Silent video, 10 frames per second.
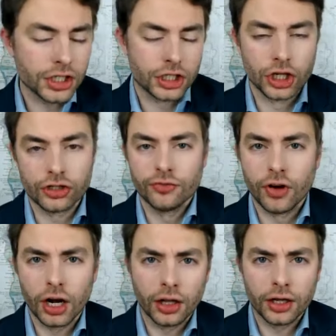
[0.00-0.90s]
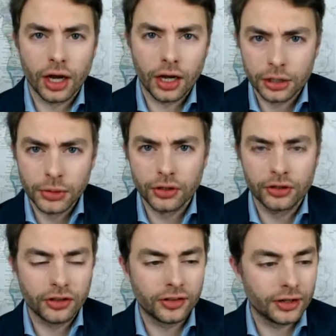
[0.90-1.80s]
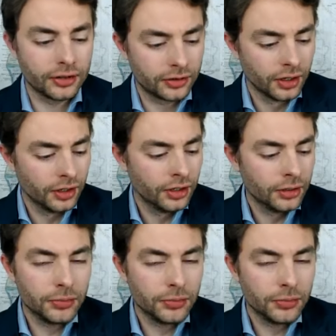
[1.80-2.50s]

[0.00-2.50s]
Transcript: this doesn't violate our community standards.